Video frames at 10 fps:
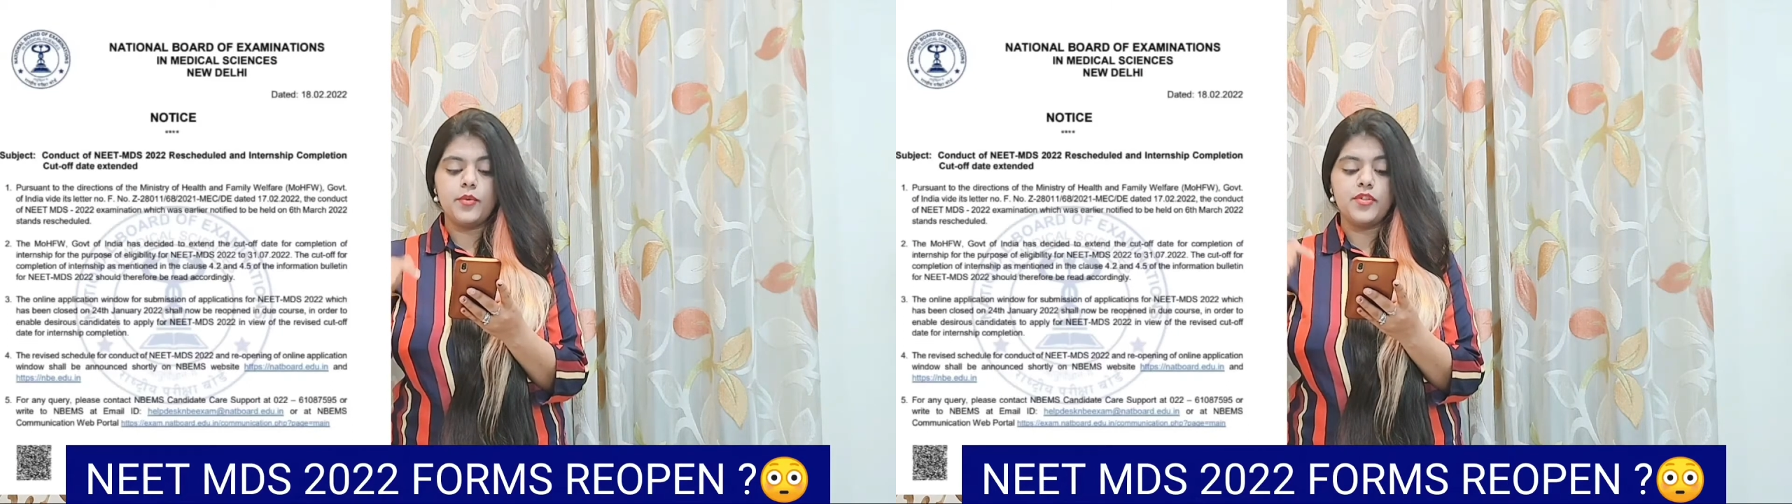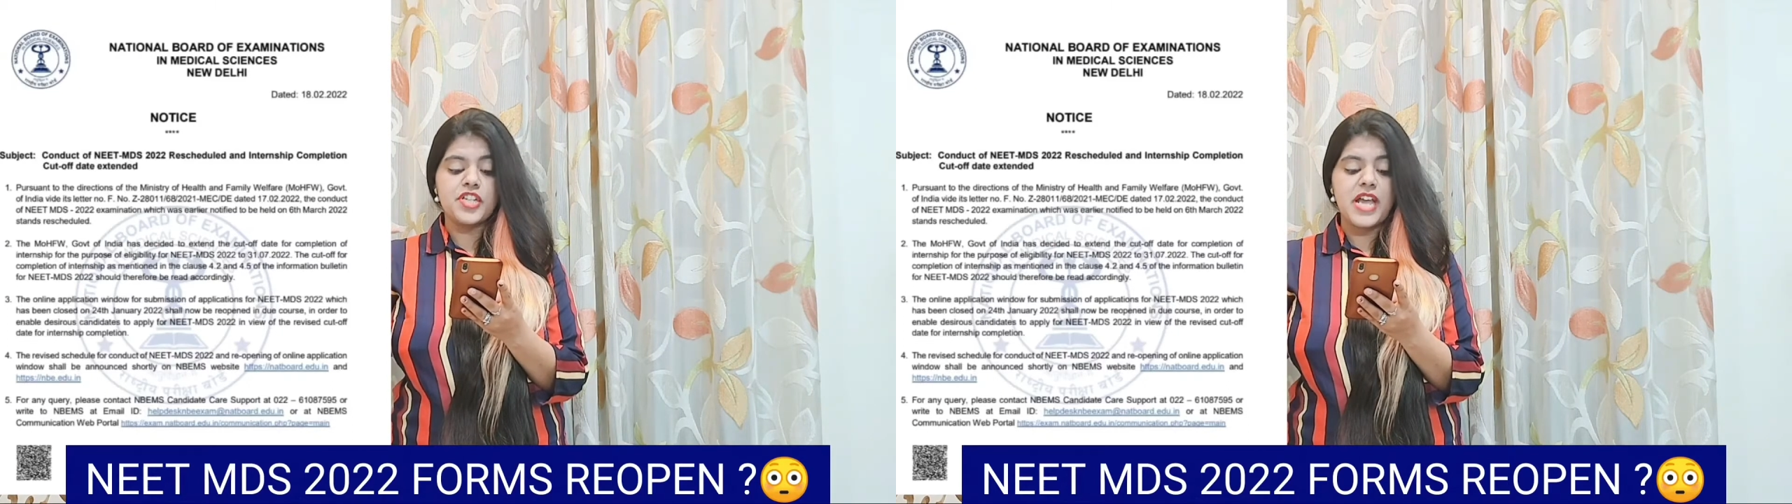
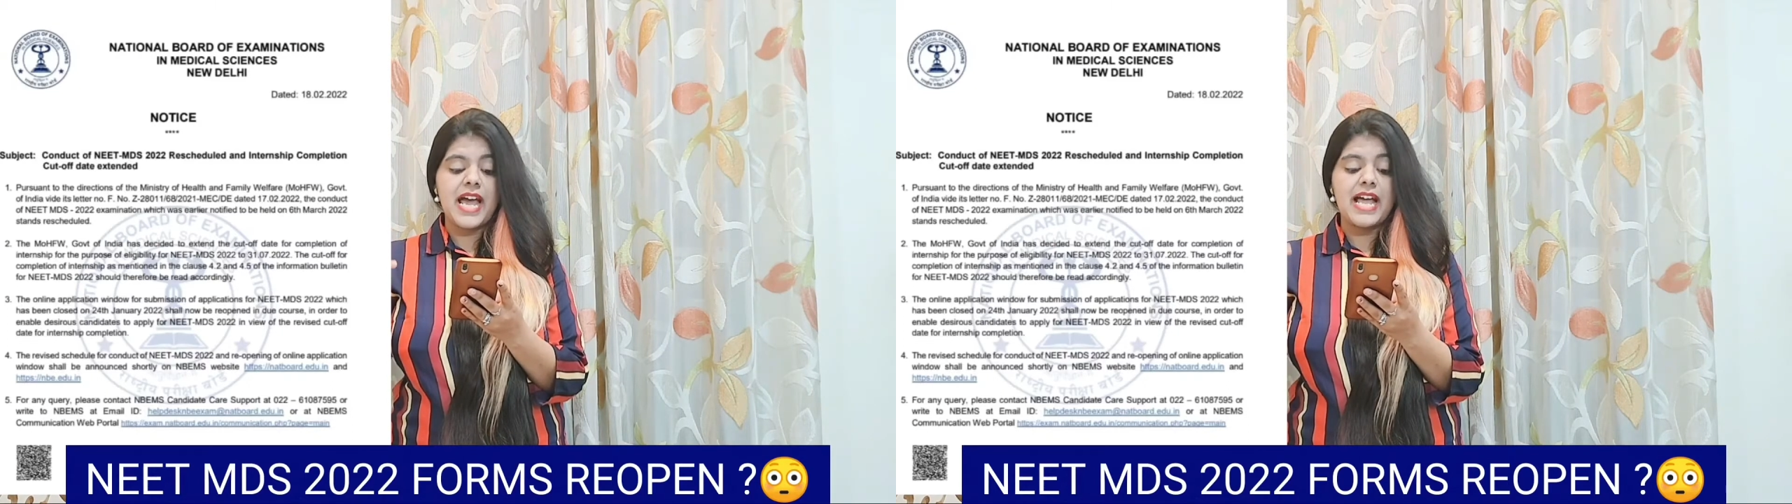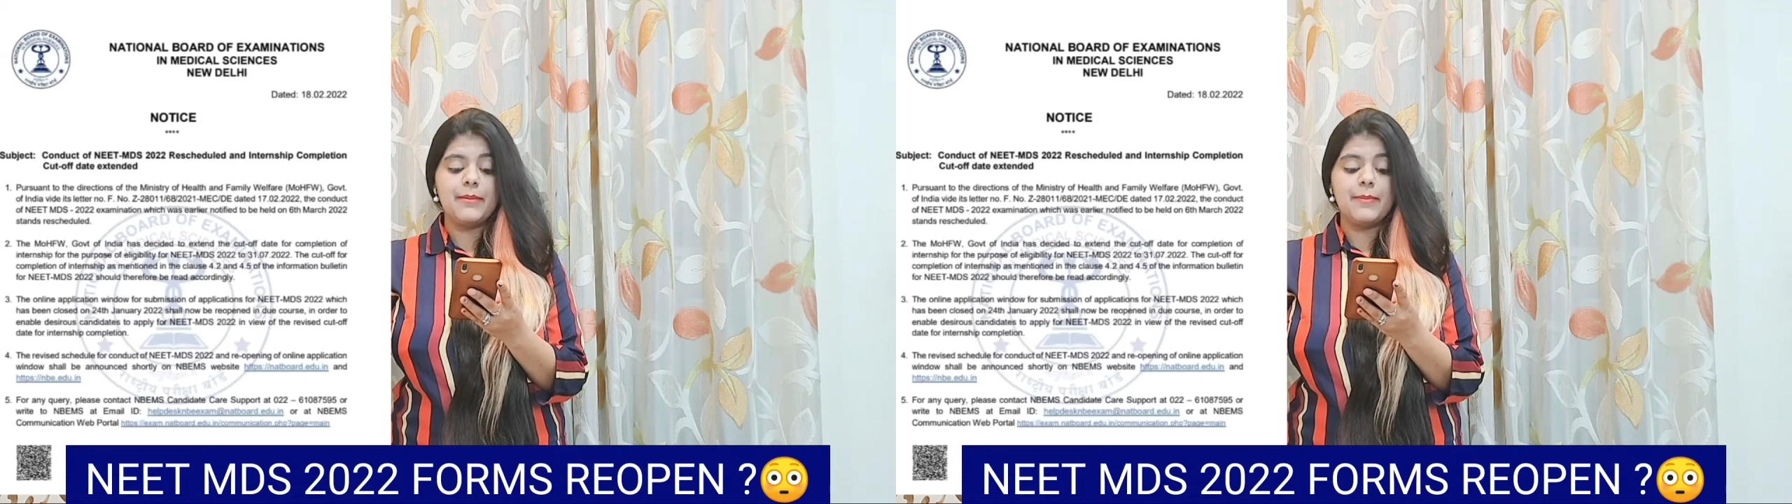
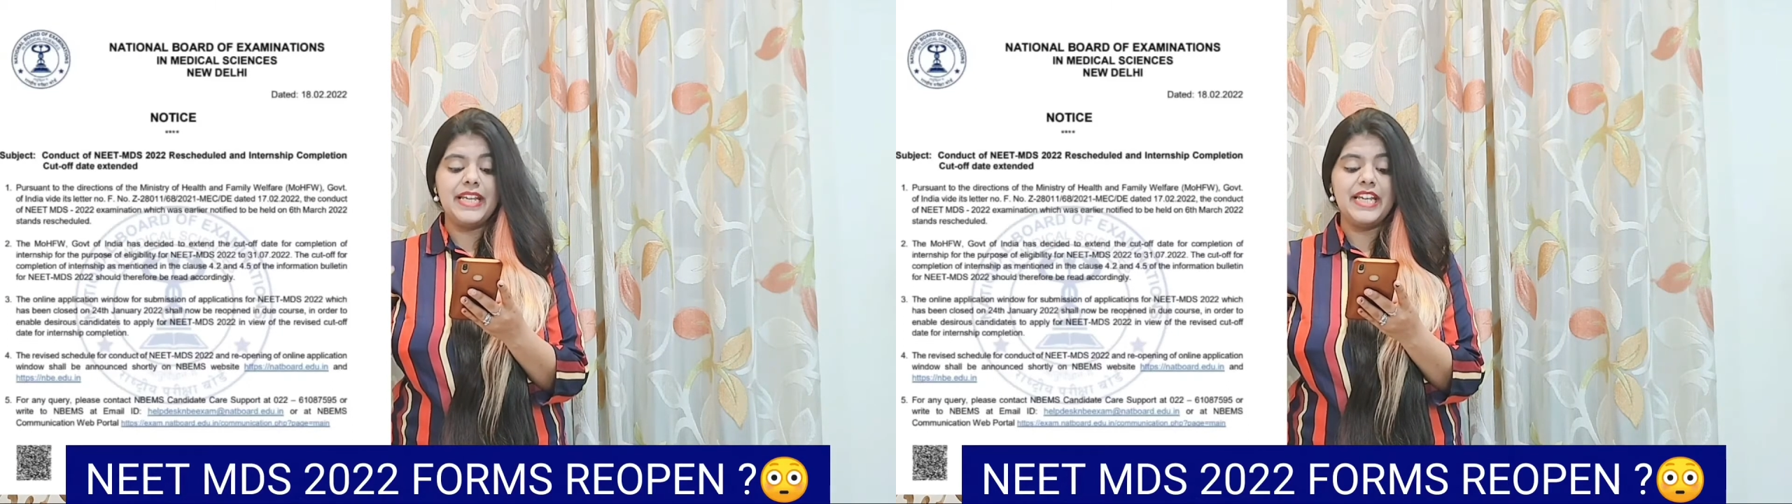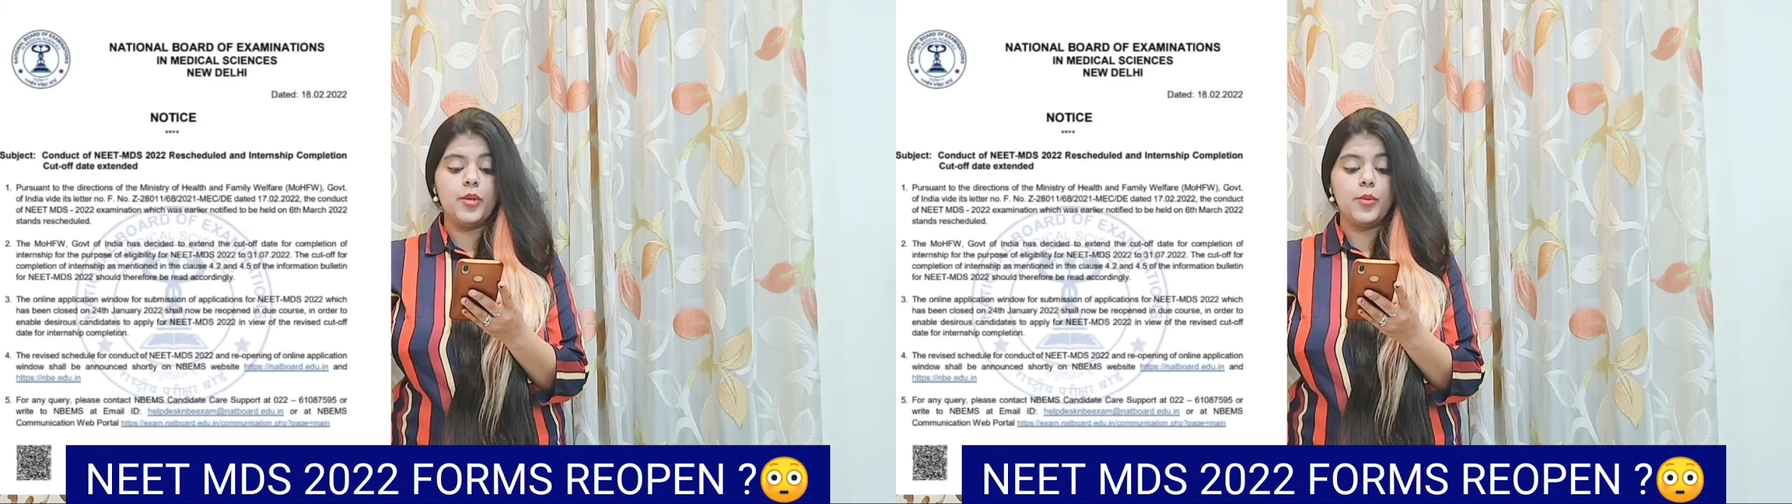shall
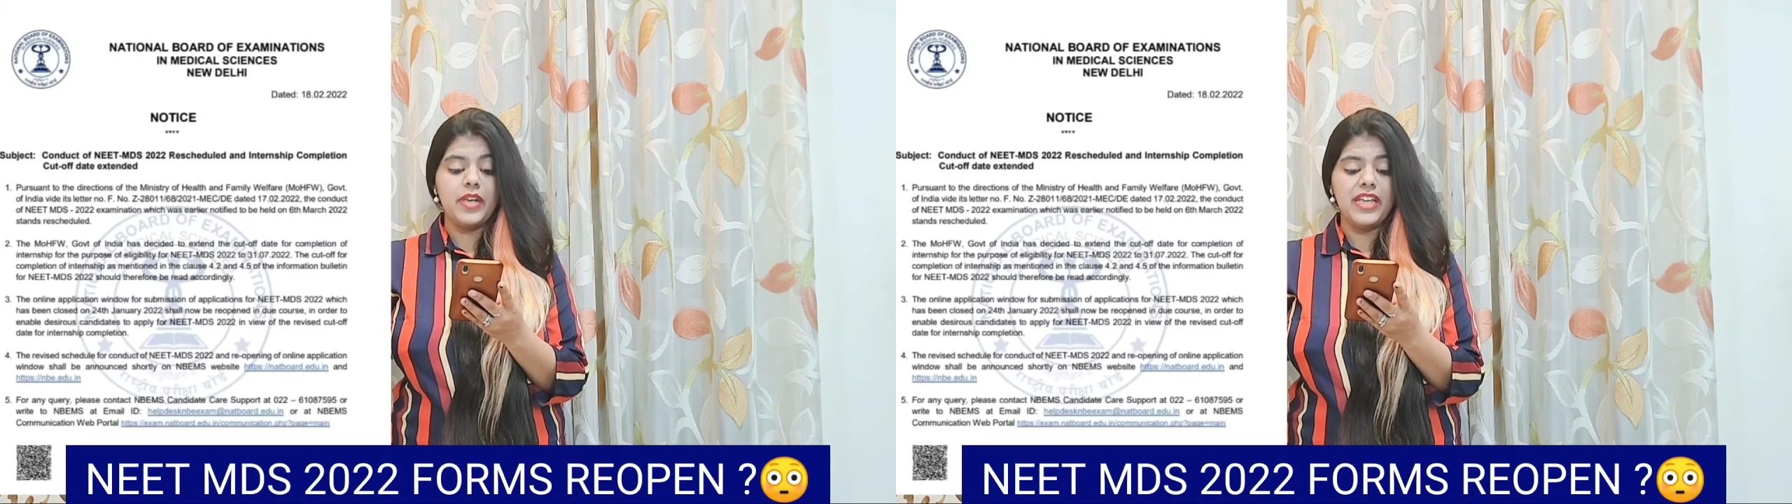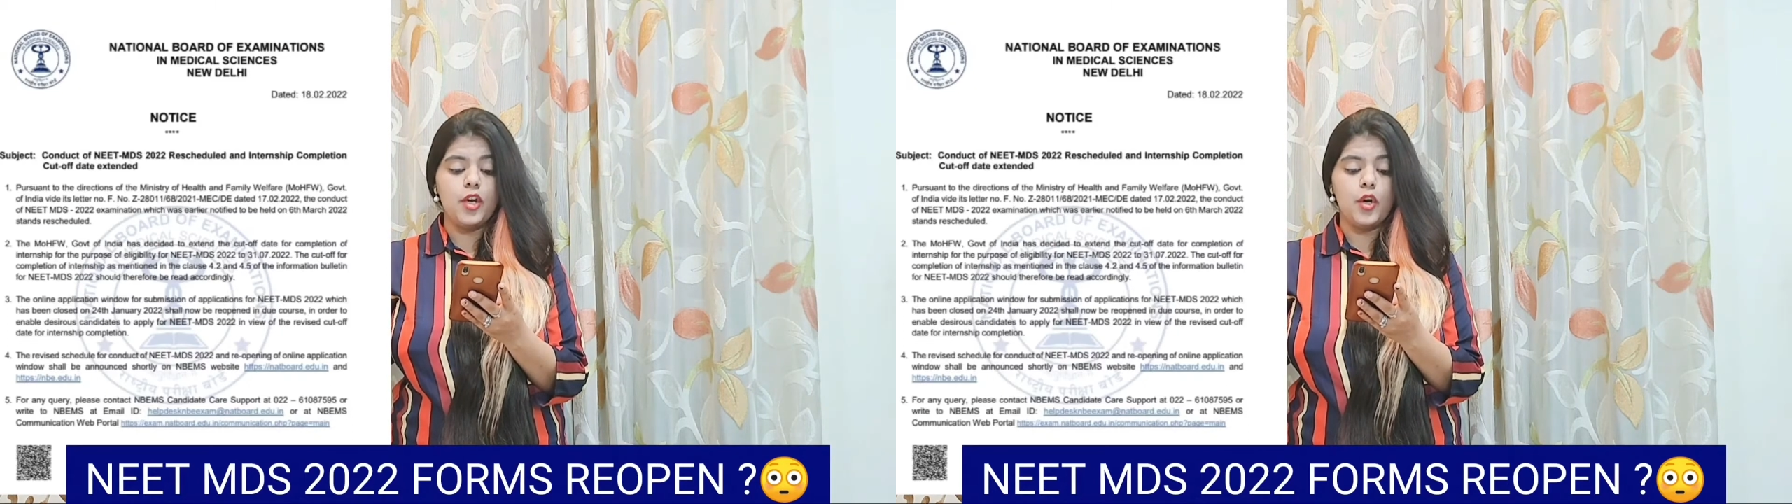be
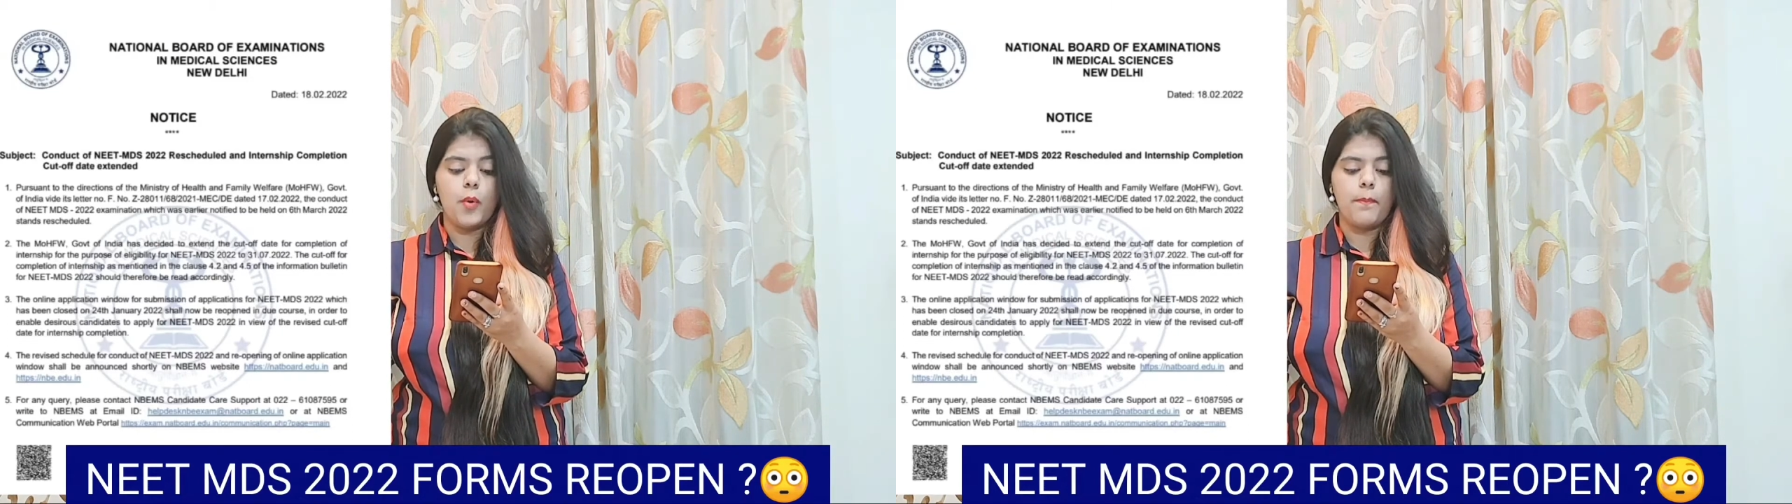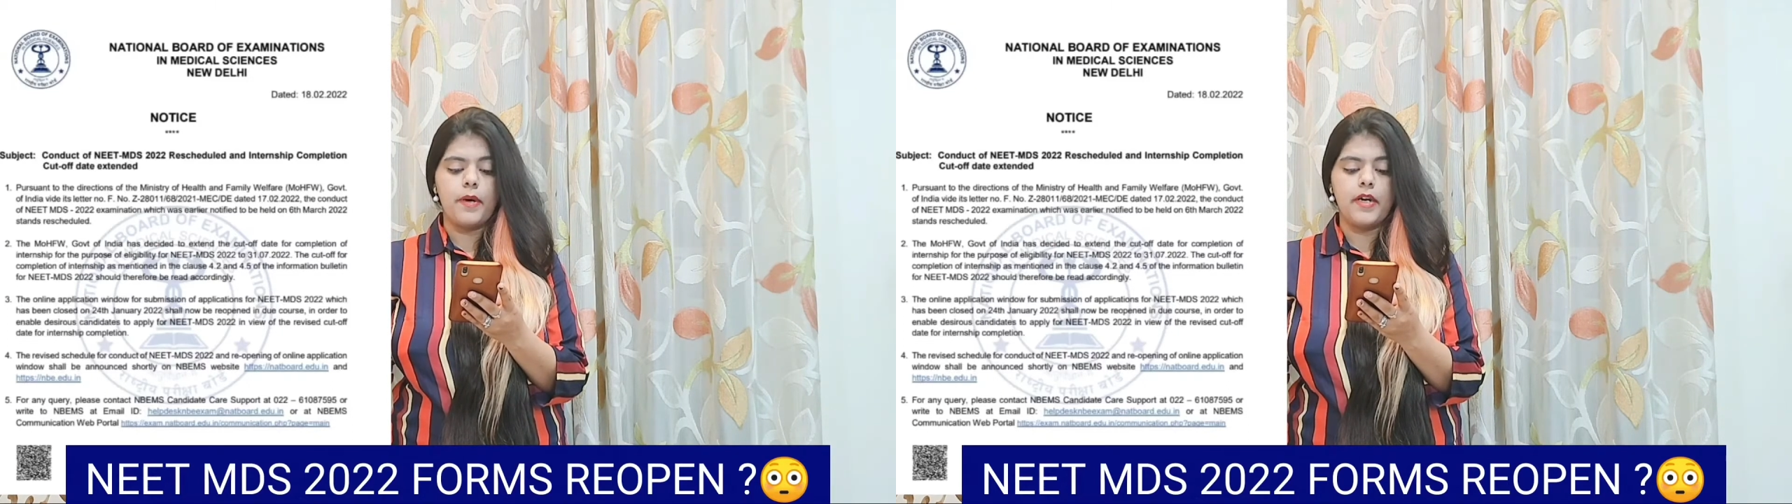
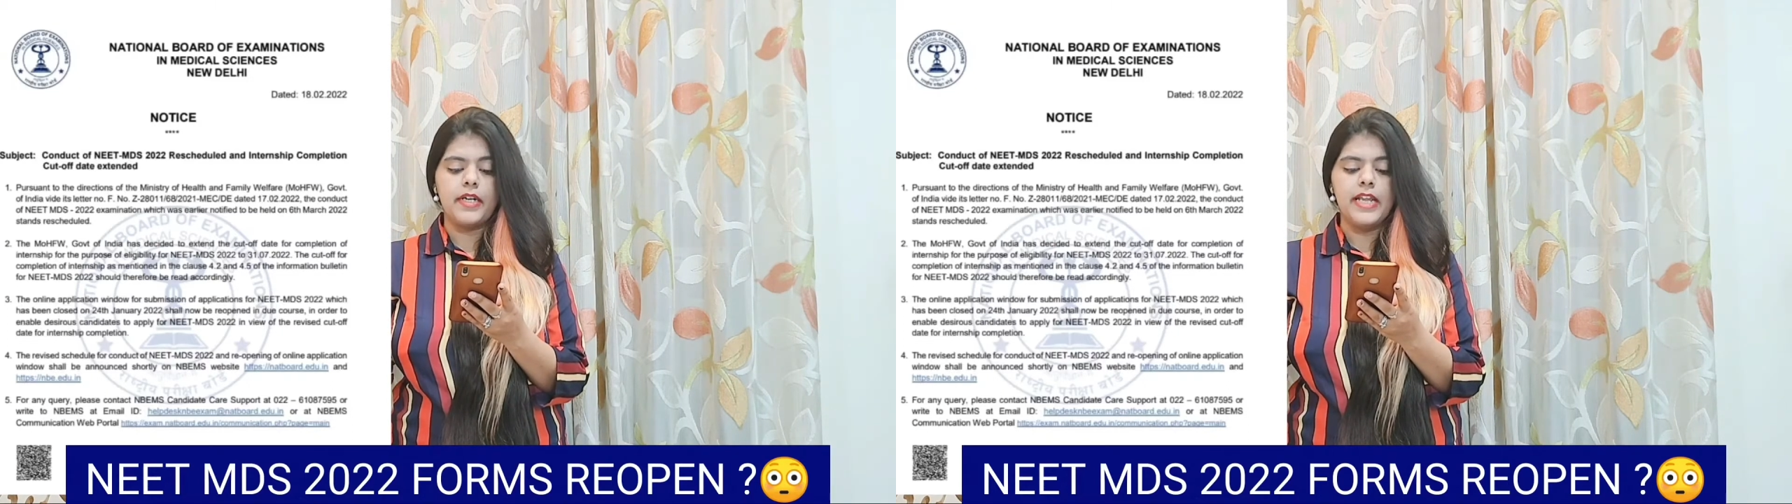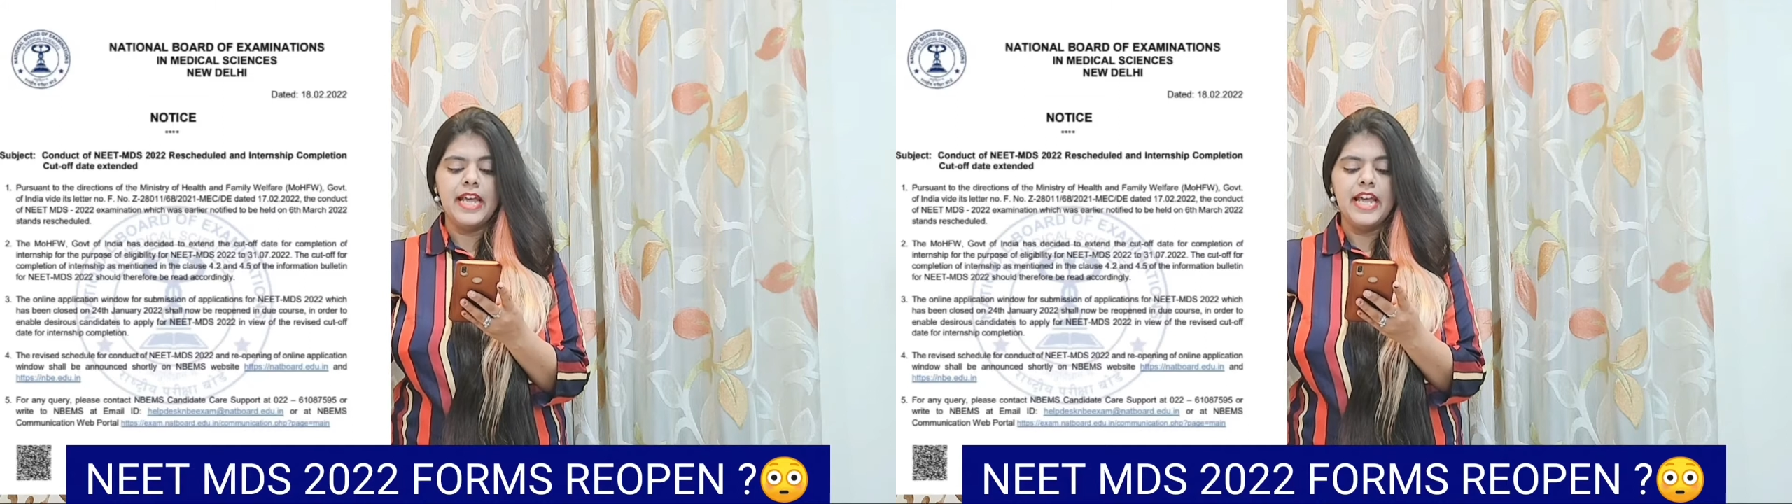reopened